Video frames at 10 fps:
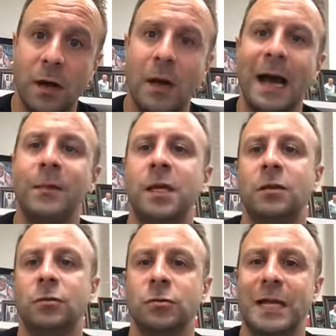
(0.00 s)
How many of
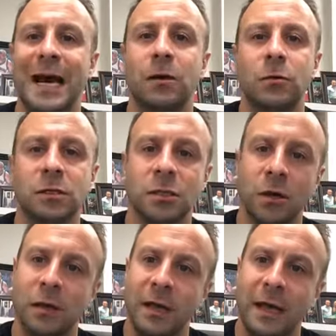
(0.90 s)
those hours
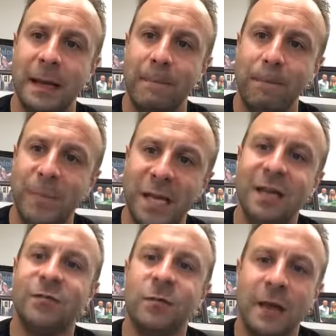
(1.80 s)
are
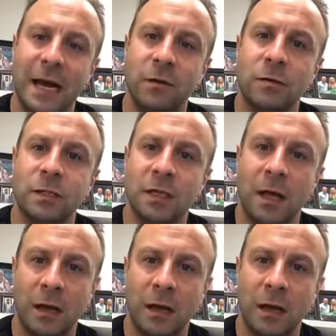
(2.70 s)
meaningful hours?